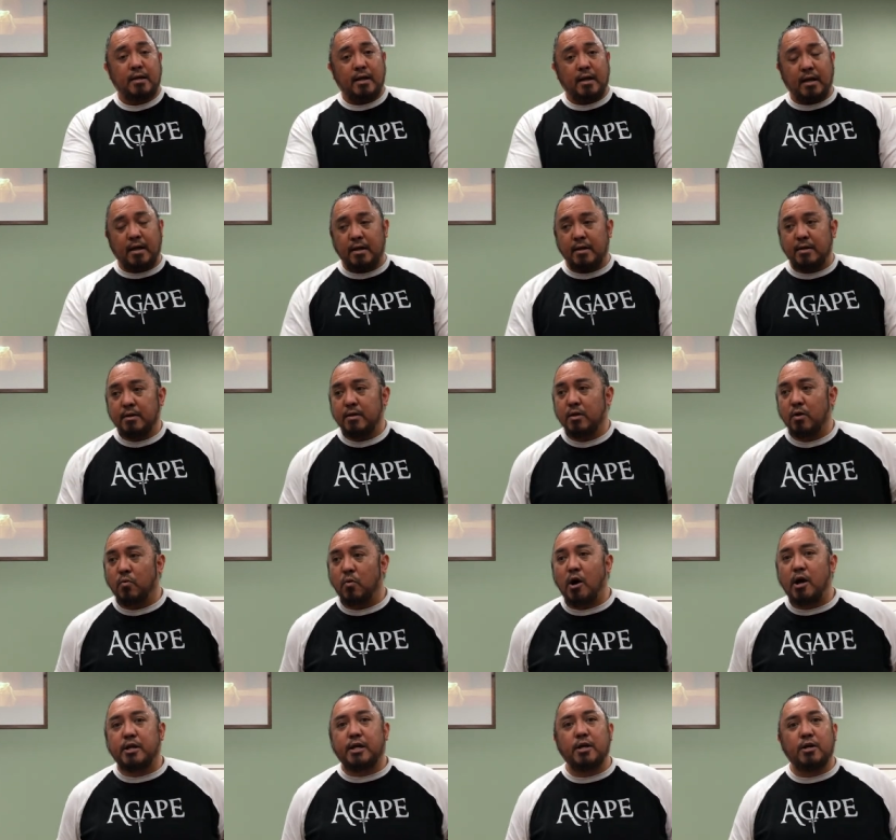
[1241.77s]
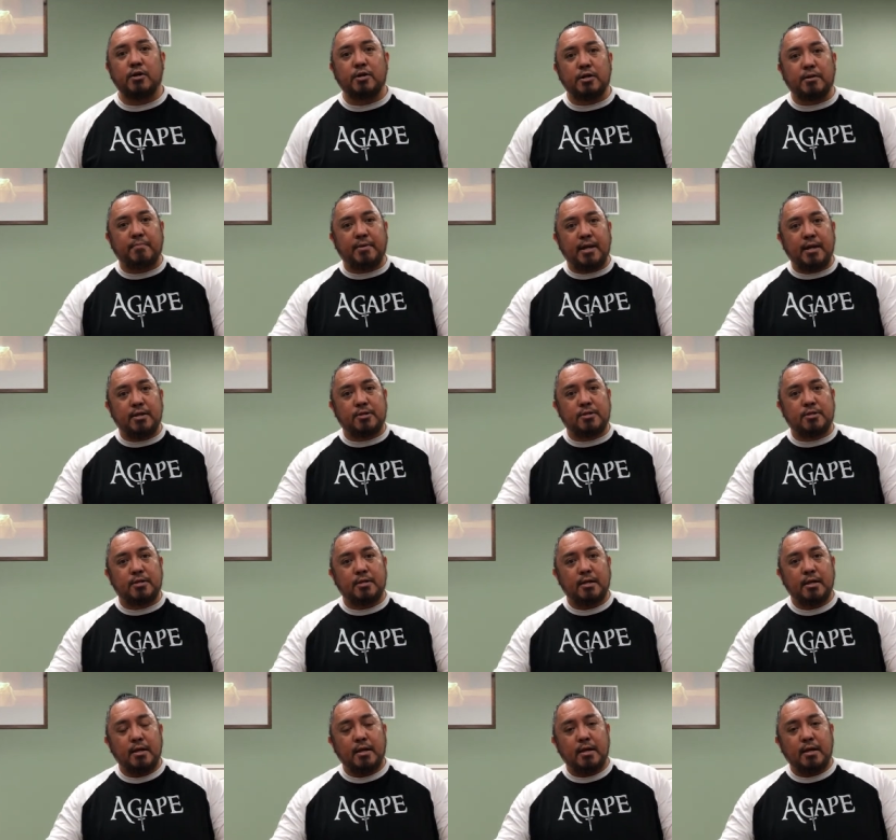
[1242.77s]
And you're walking on the beach
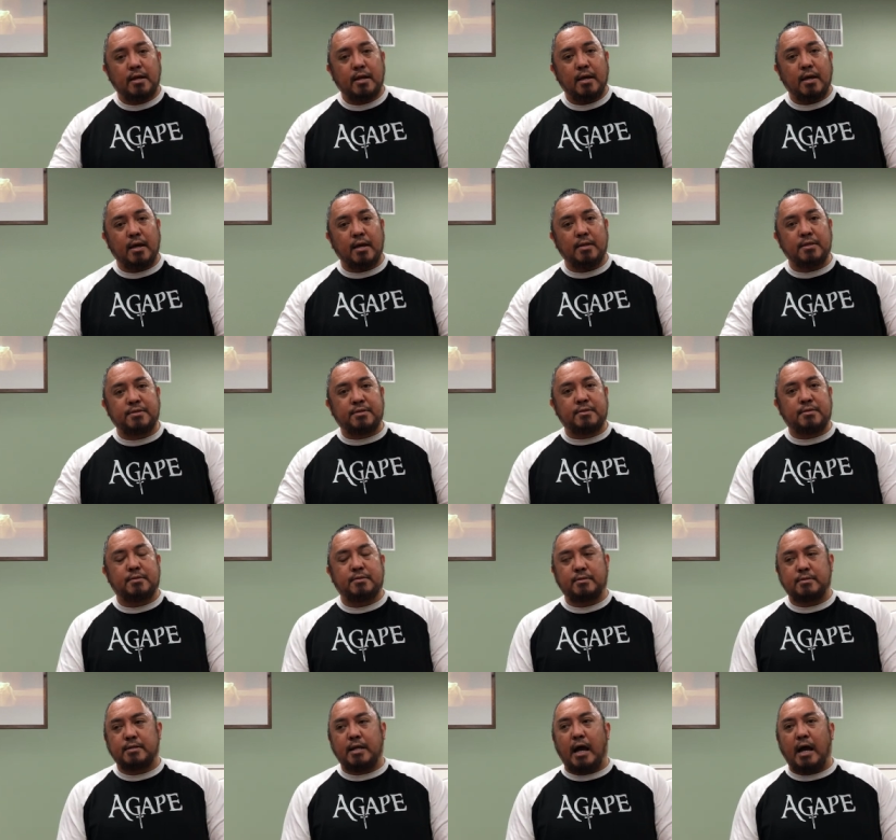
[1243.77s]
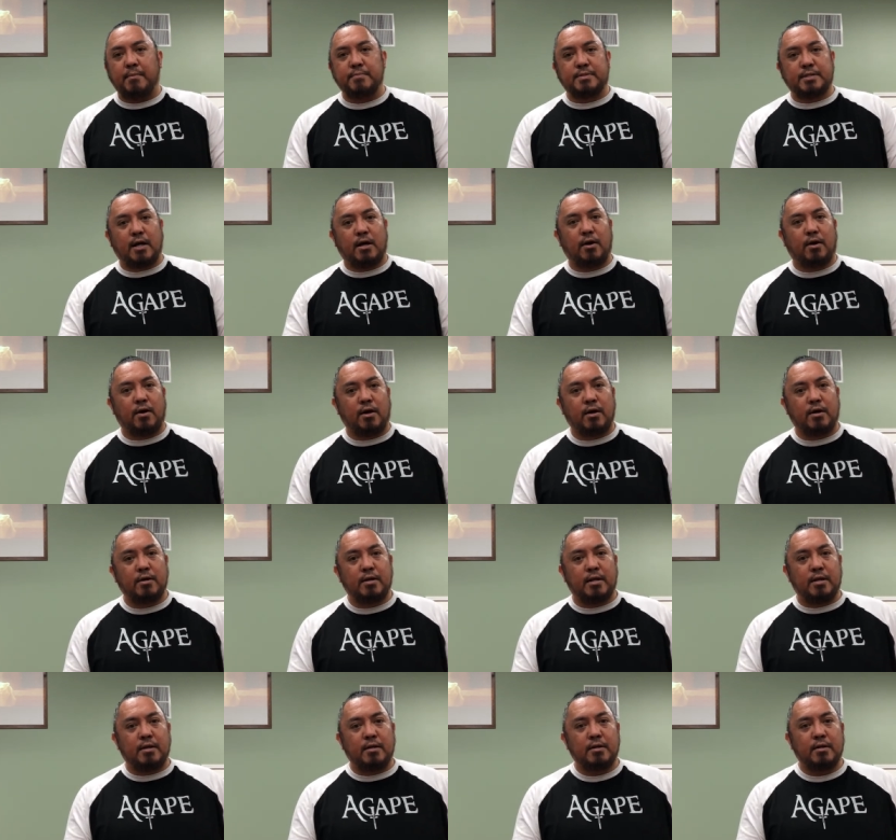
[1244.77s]
and times got hard
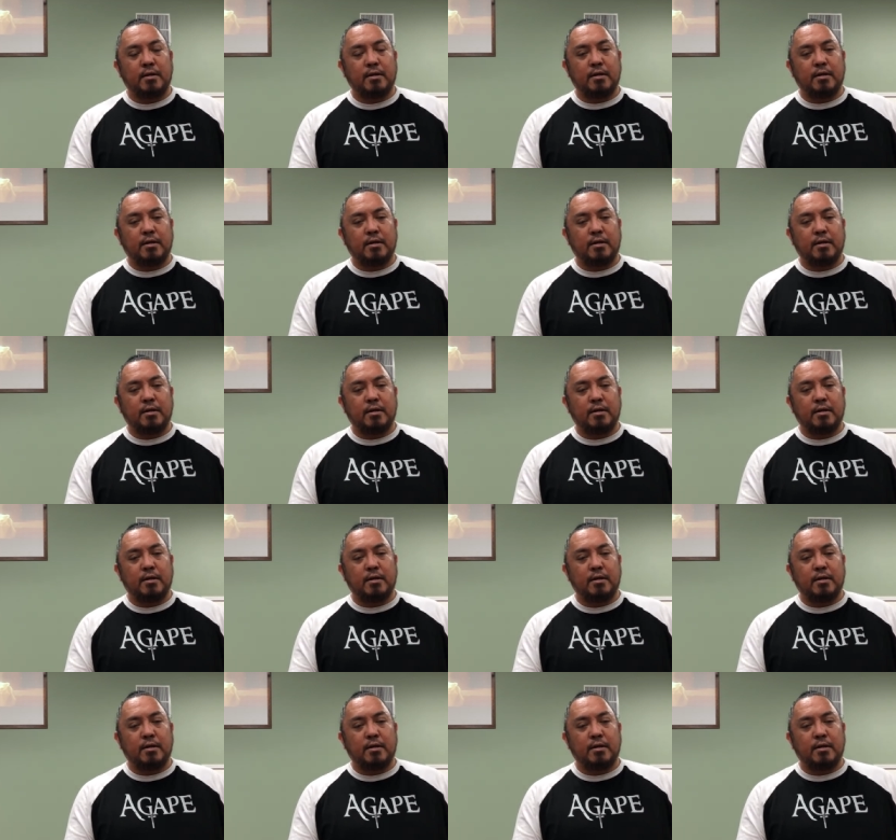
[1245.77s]
and